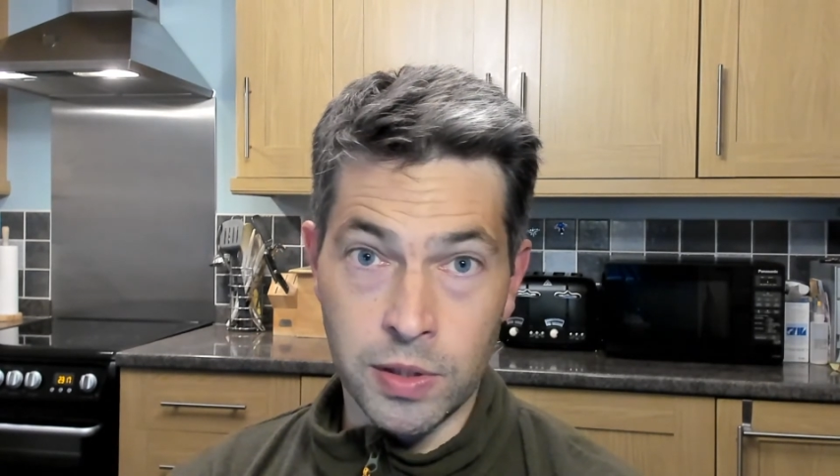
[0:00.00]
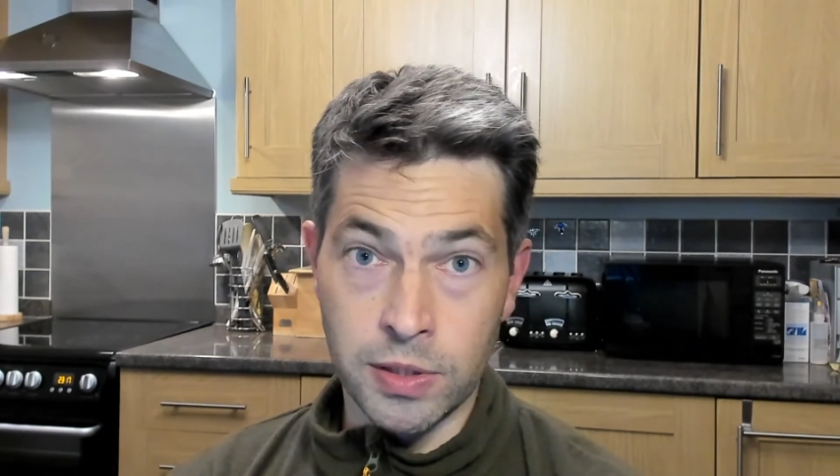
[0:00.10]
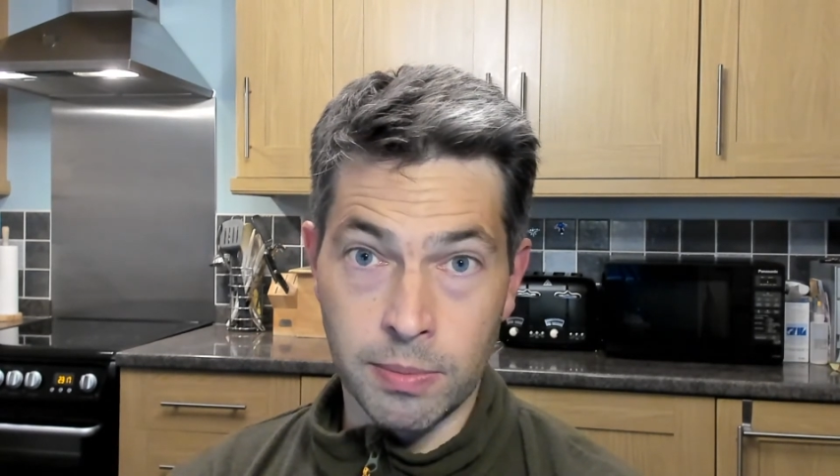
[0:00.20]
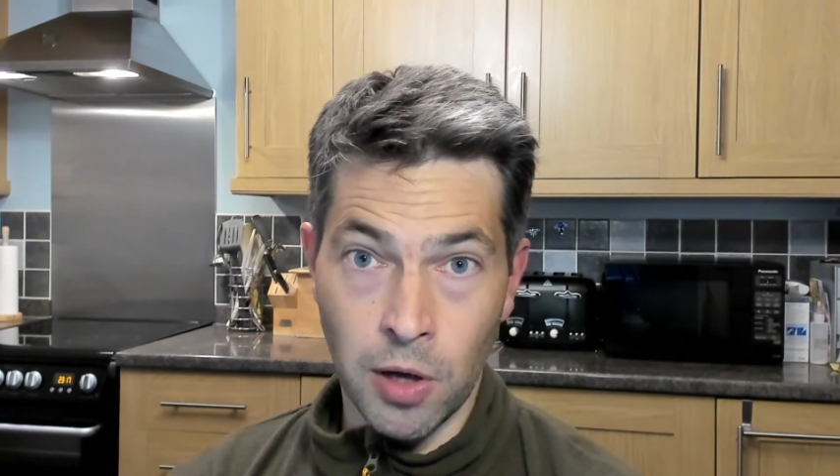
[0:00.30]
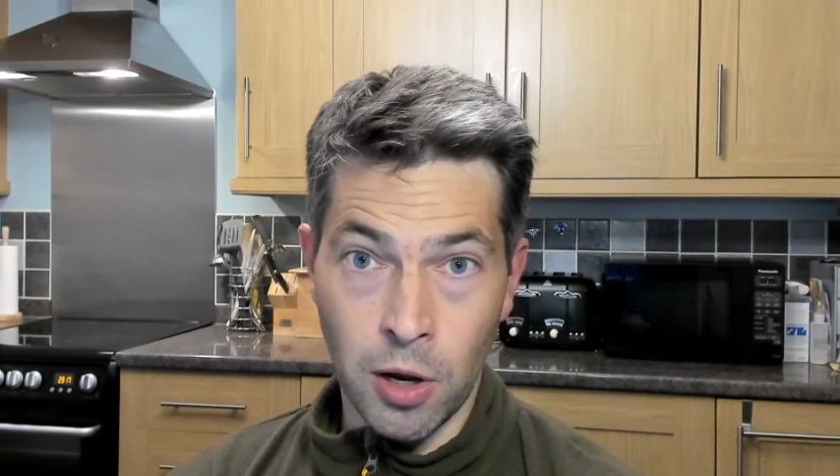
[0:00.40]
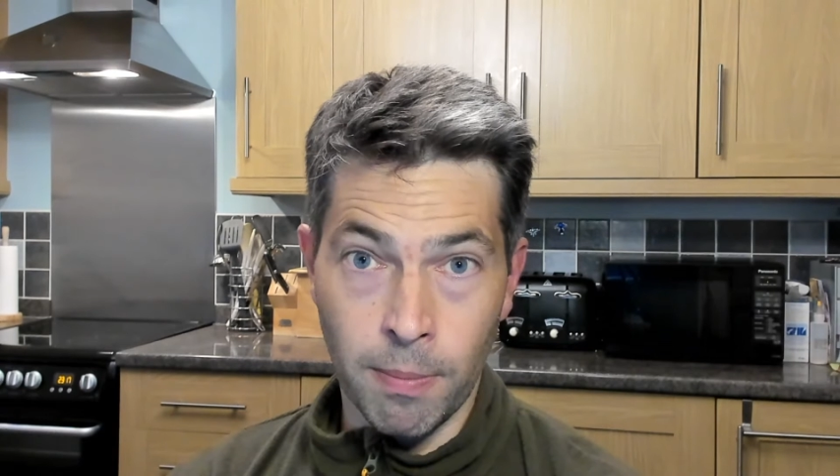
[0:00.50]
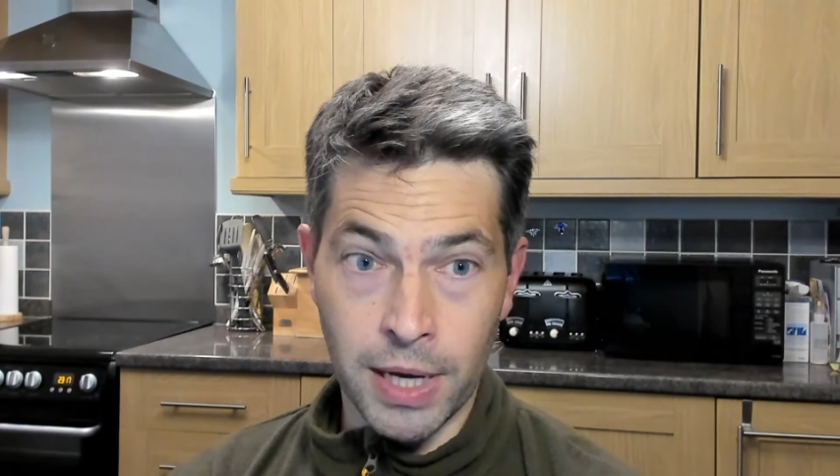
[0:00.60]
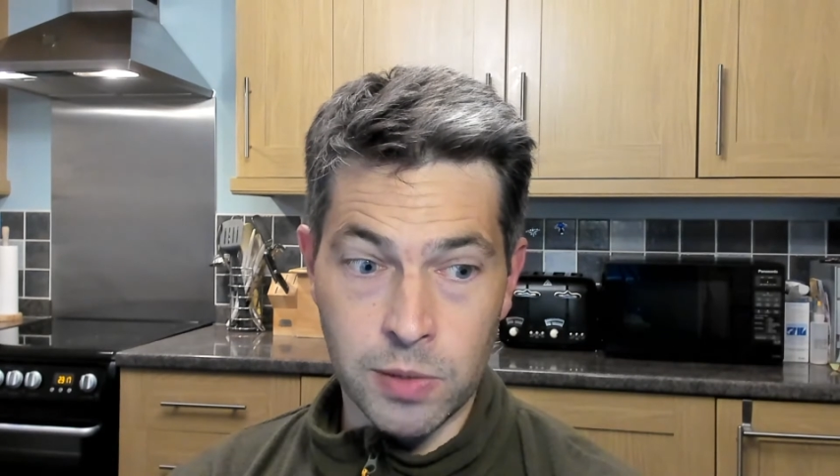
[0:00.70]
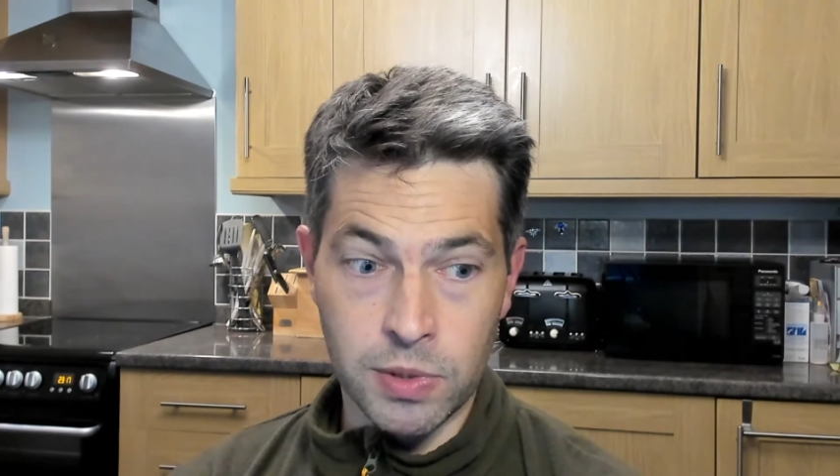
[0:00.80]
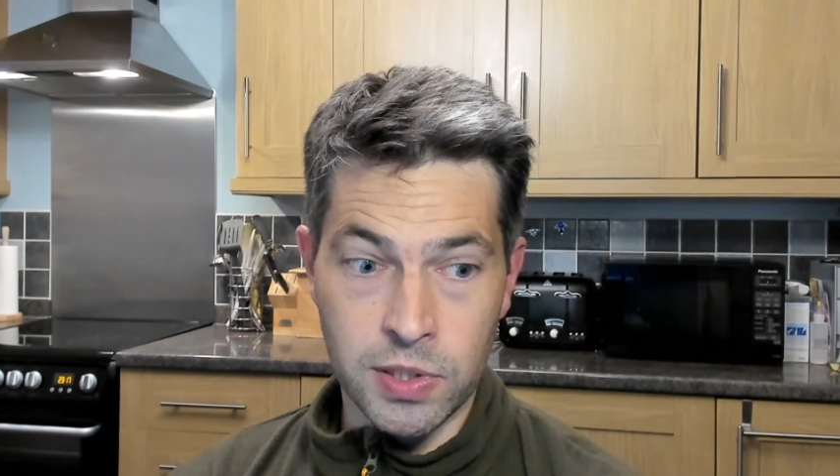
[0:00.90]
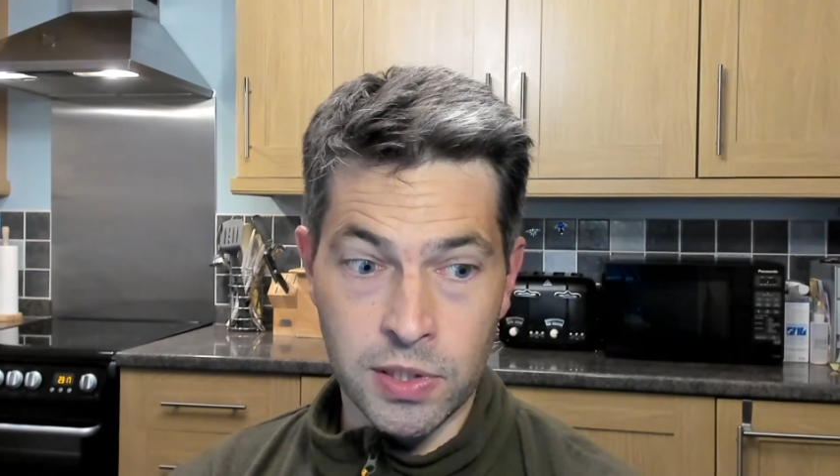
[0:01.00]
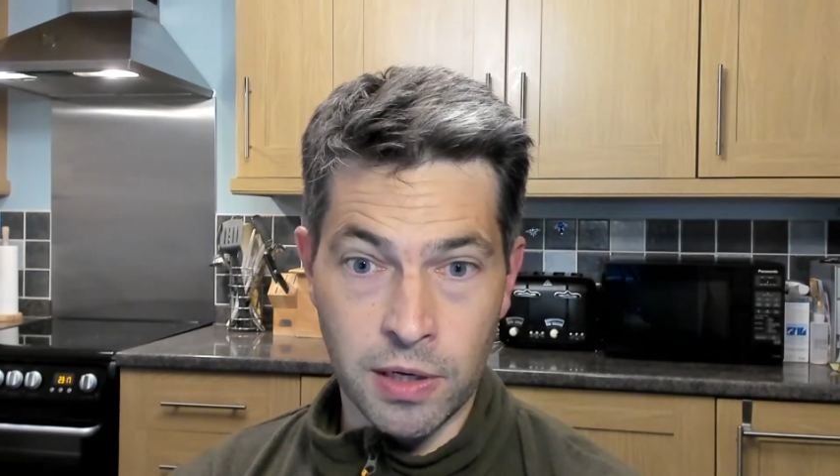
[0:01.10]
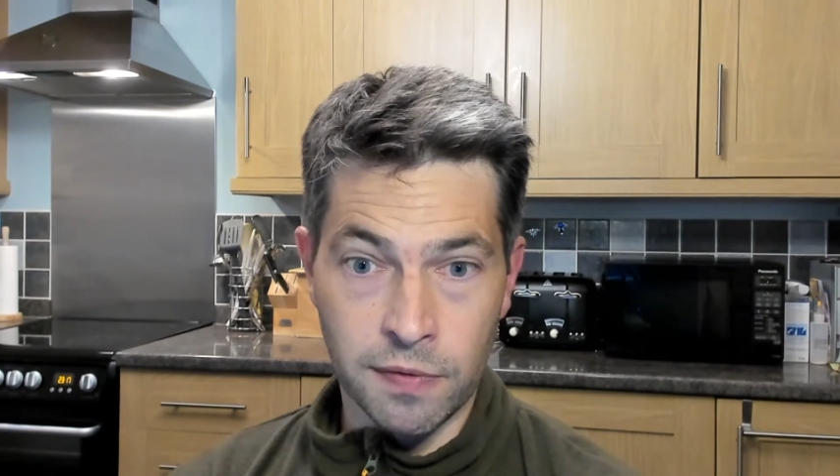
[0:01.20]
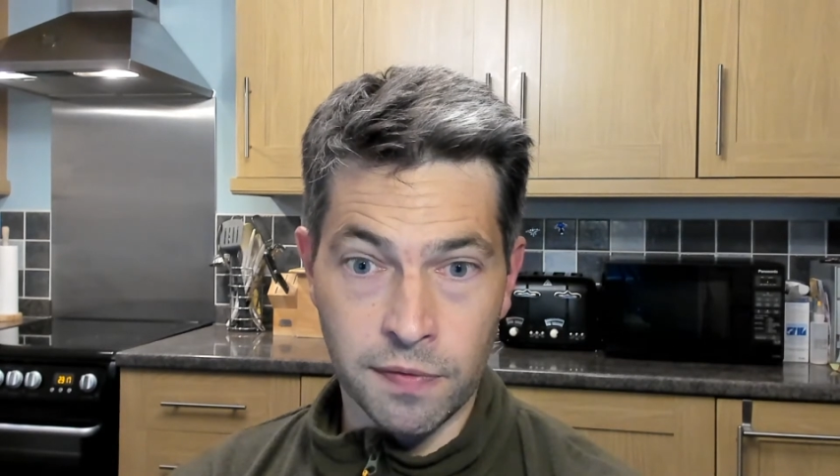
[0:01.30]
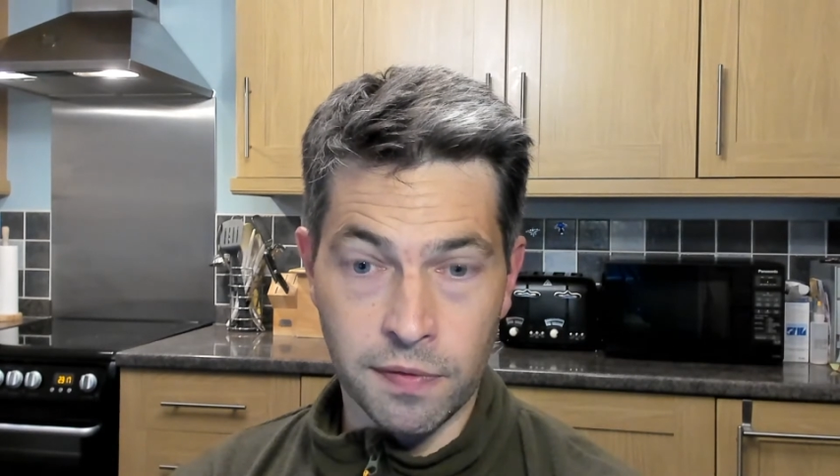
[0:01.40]
some co-management
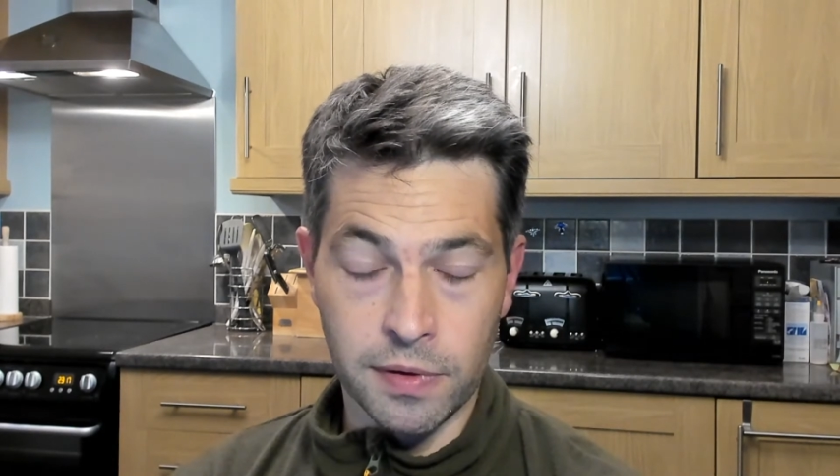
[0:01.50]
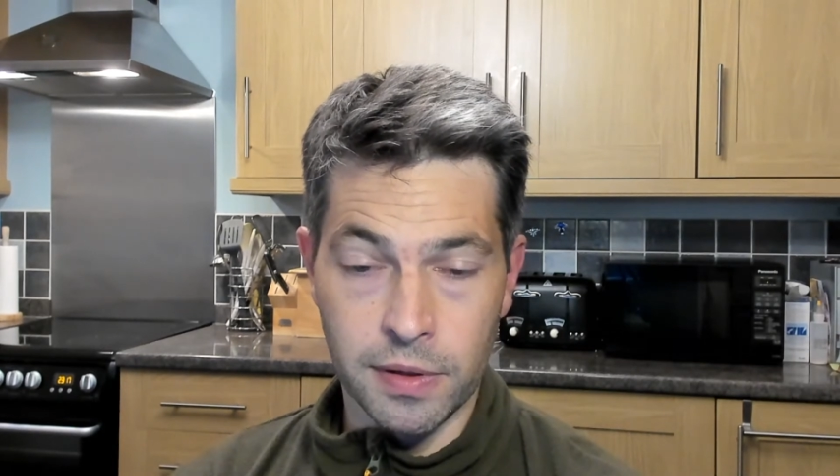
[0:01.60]
stuff.